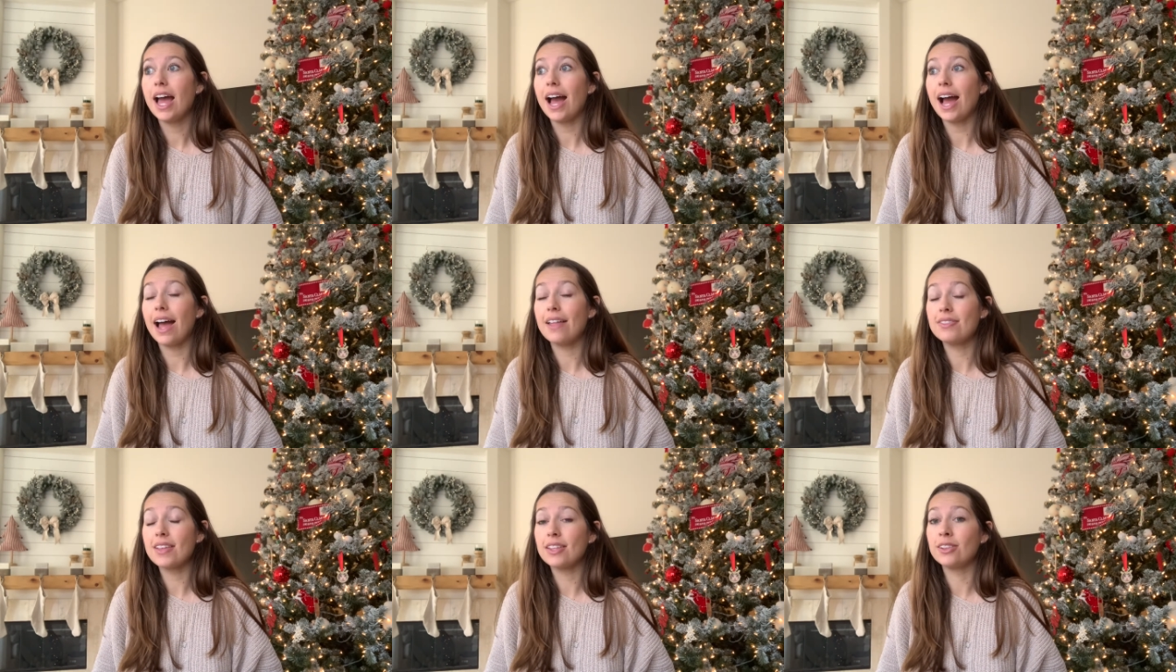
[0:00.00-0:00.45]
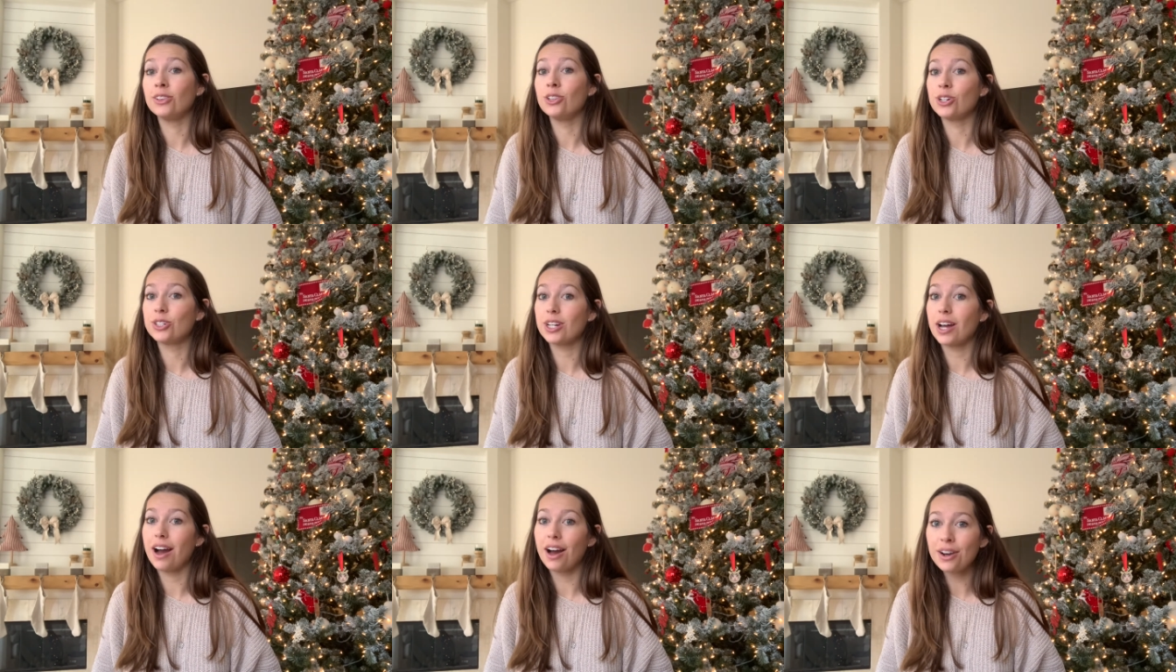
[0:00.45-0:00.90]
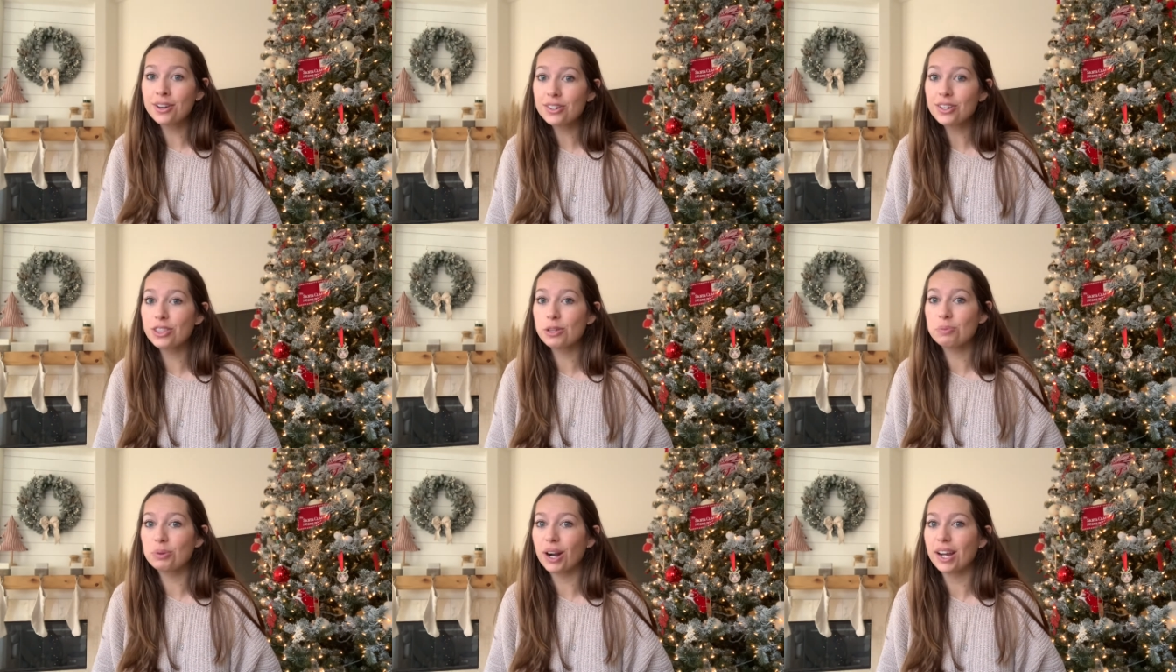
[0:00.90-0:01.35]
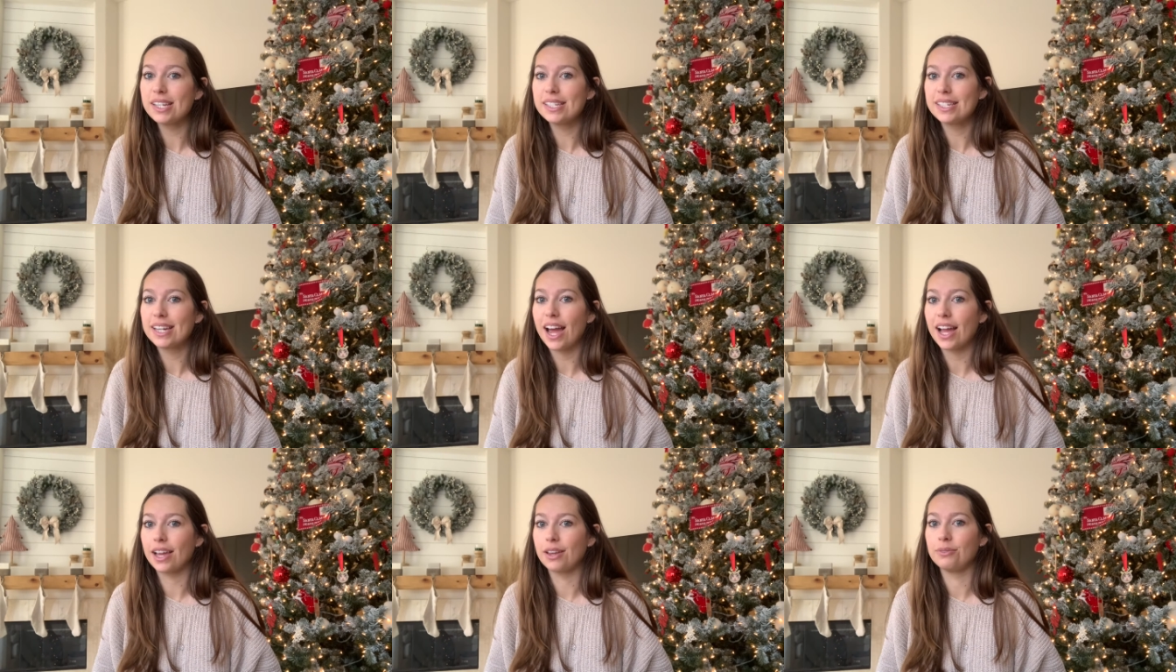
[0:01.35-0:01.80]
And then looked under the price
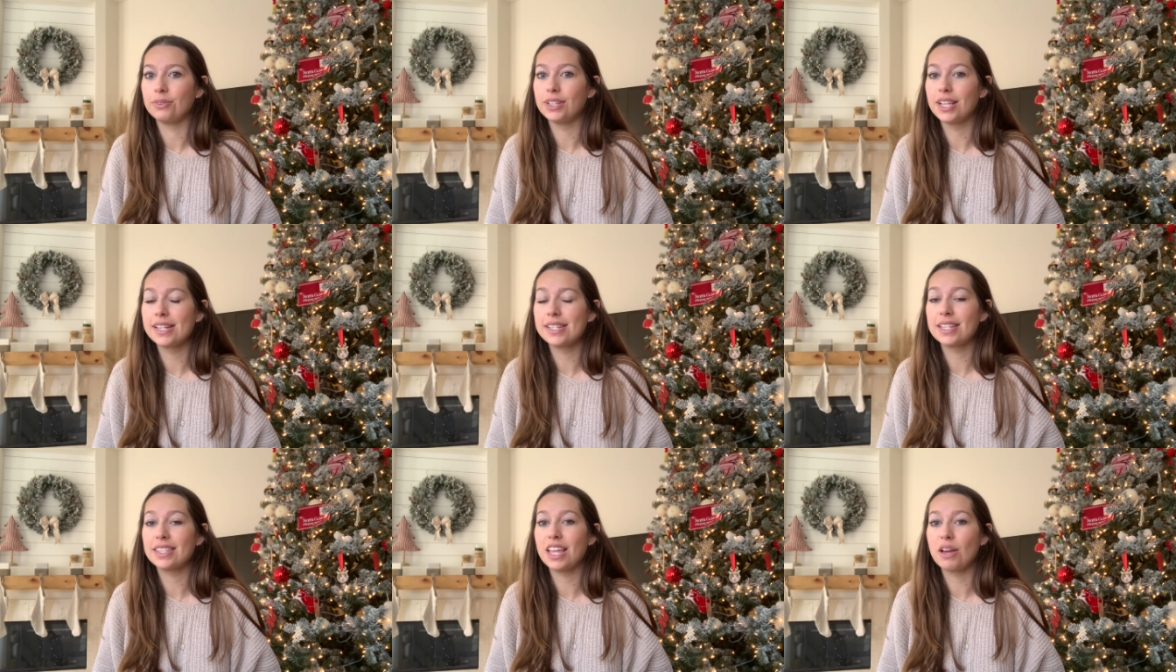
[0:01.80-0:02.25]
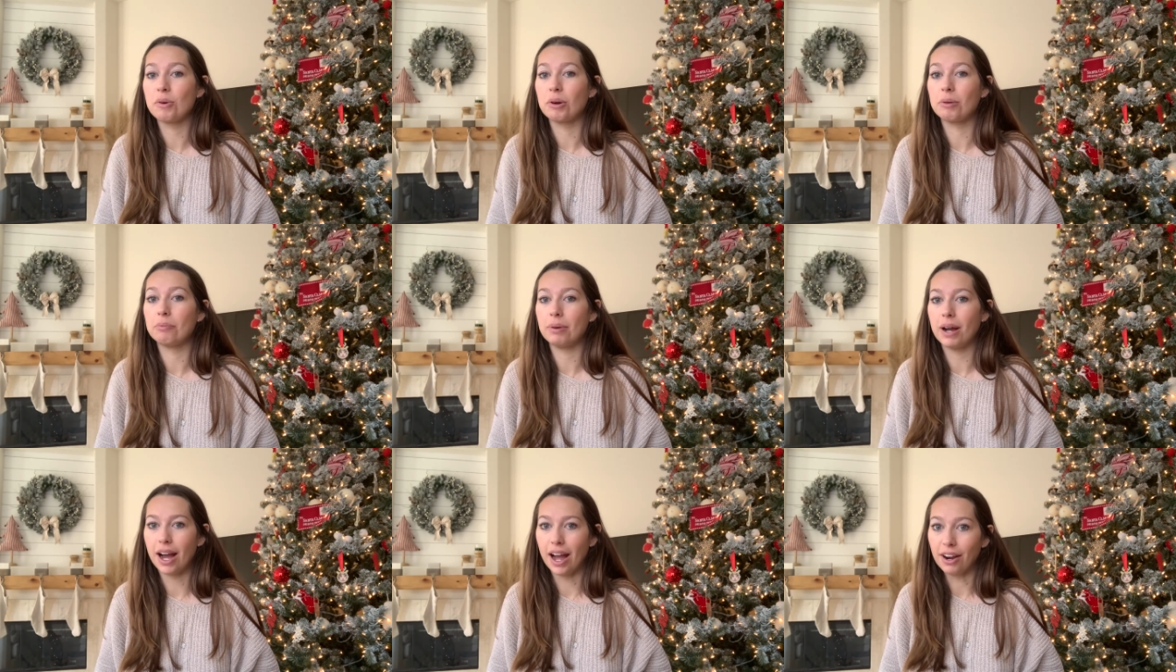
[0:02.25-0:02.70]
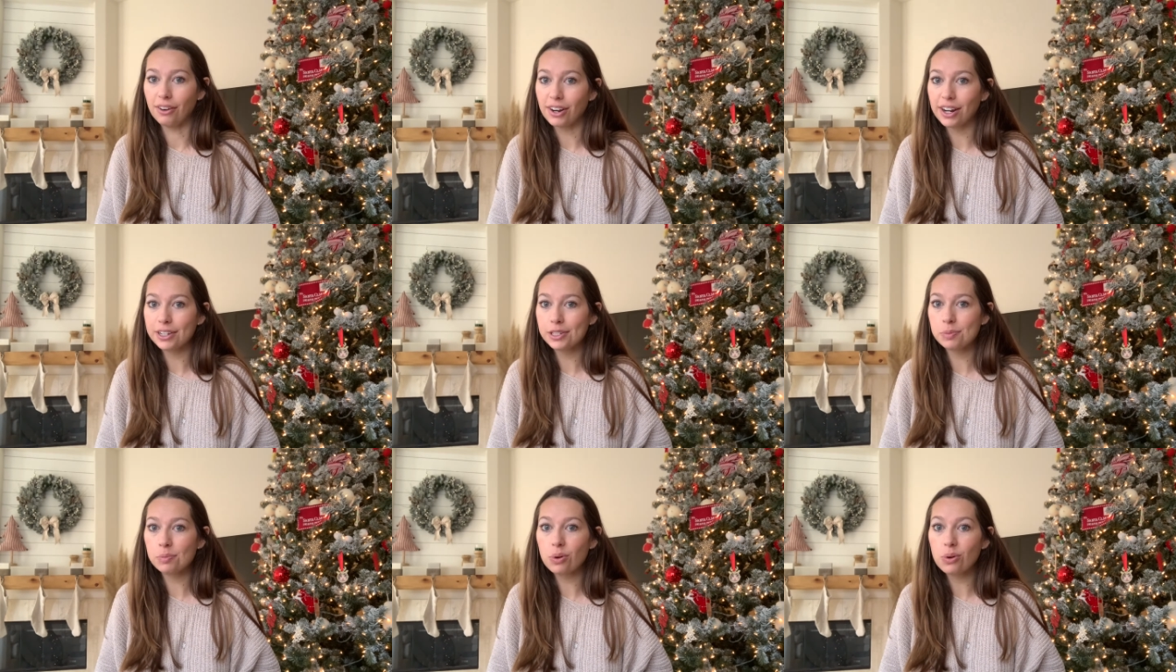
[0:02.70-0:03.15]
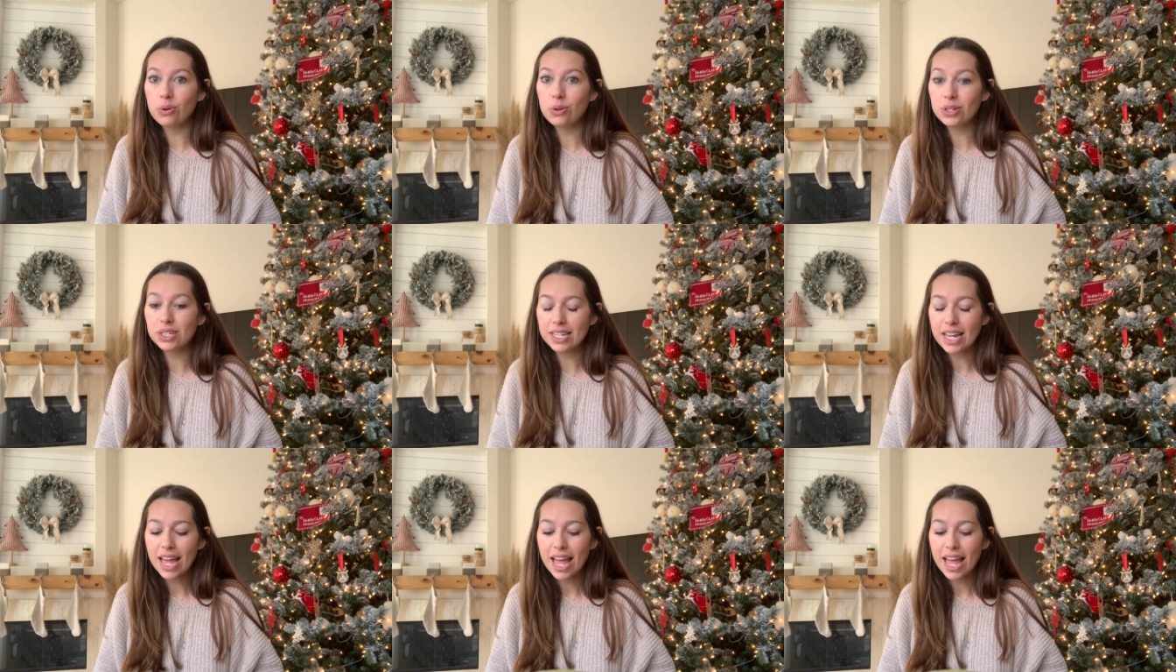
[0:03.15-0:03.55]
tag and realized that they were Pyrex bowls